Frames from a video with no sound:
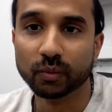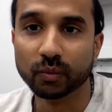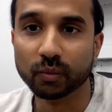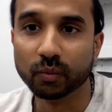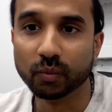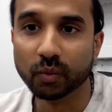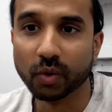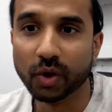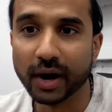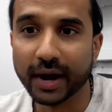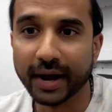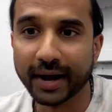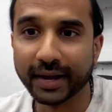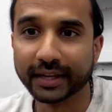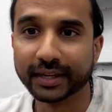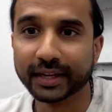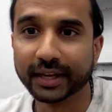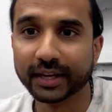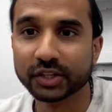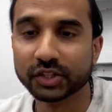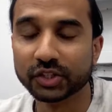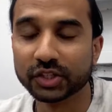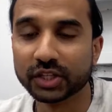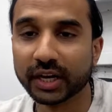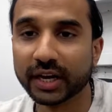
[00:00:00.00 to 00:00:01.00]
what I
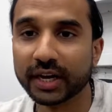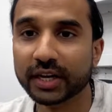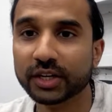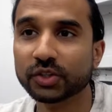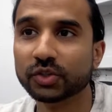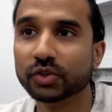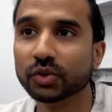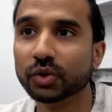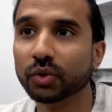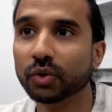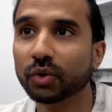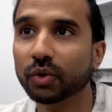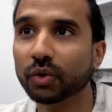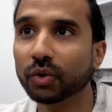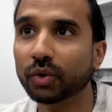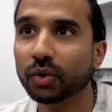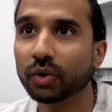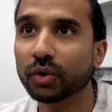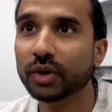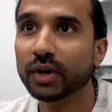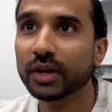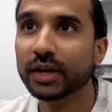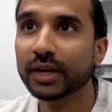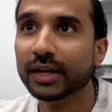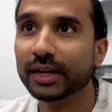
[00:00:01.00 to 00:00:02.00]
can change,
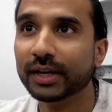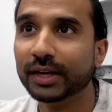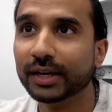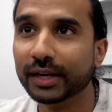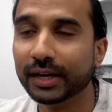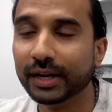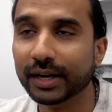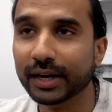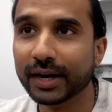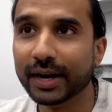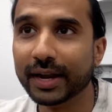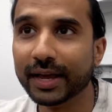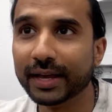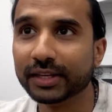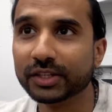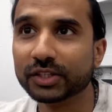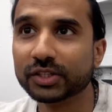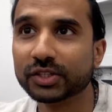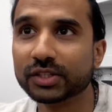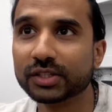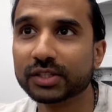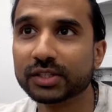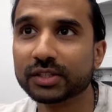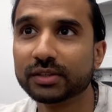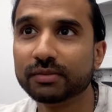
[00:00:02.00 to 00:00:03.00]
or
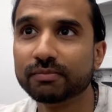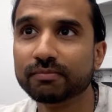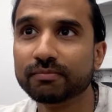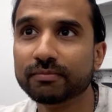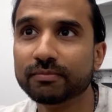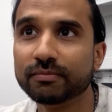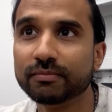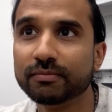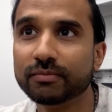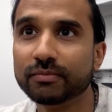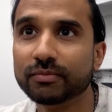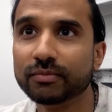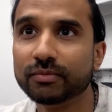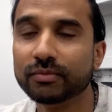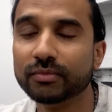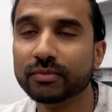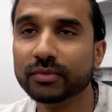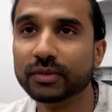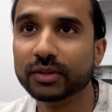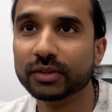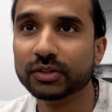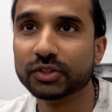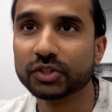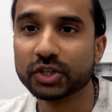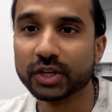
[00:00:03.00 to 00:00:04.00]
let's
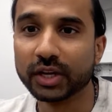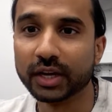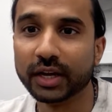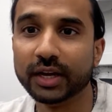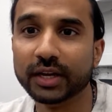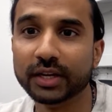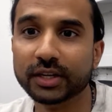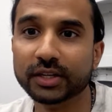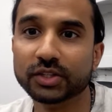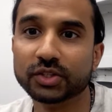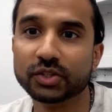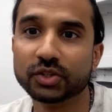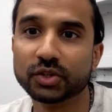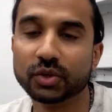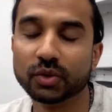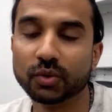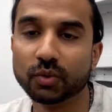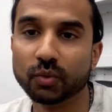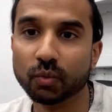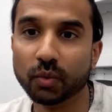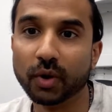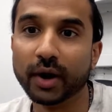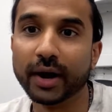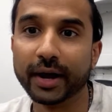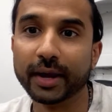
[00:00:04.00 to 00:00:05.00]
change
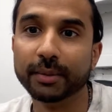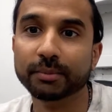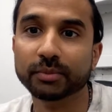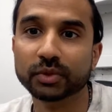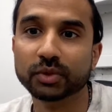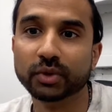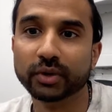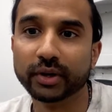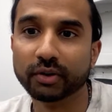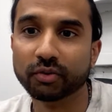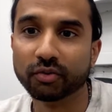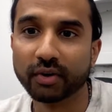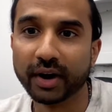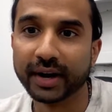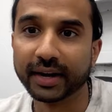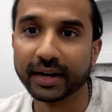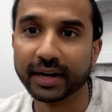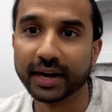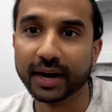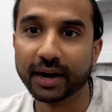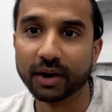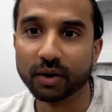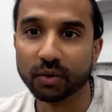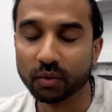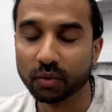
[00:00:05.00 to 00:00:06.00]
what I am doing right
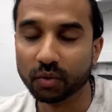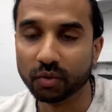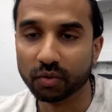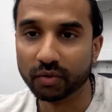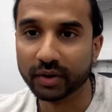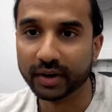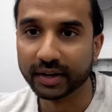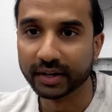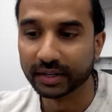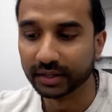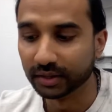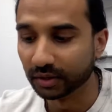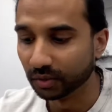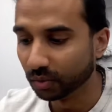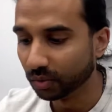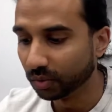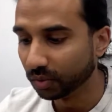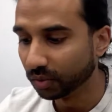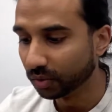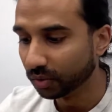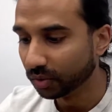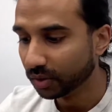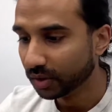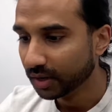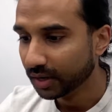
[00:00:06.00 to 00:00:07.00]
now already,
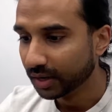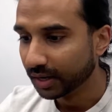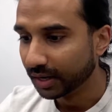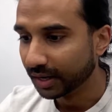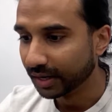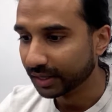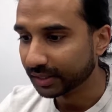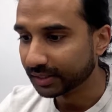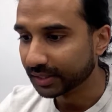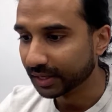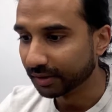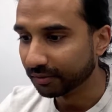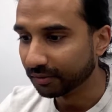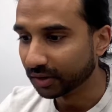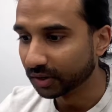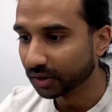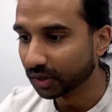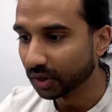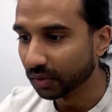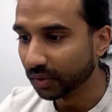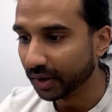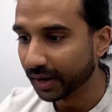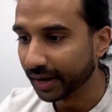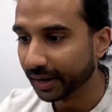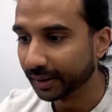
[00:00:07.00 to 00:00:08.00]
or let's have a
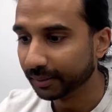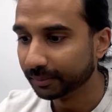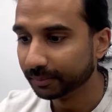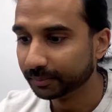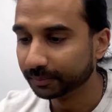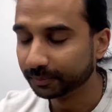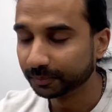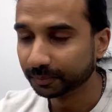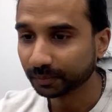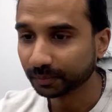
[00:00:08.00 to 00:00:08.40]
go at